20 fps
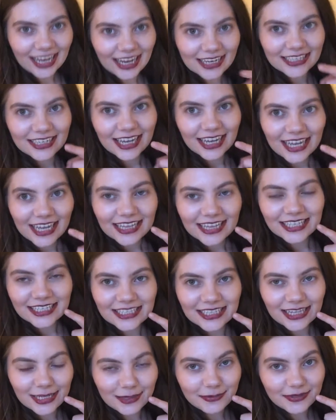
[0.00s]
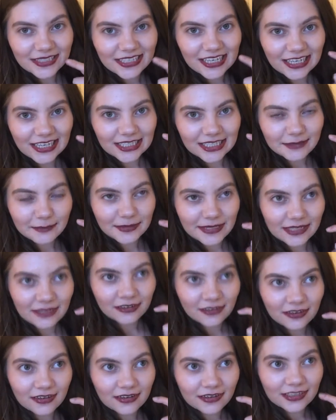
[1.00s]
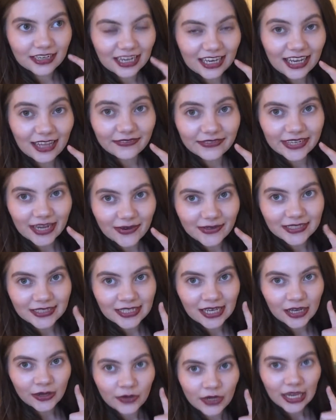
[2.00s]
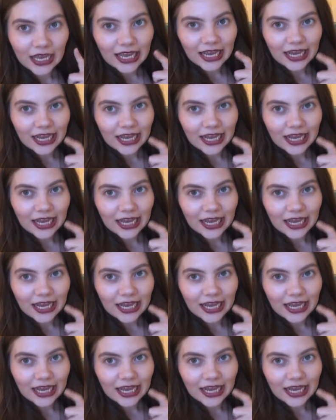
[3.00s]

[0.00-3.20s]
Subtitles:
and this lipstick has been on 11 hours now.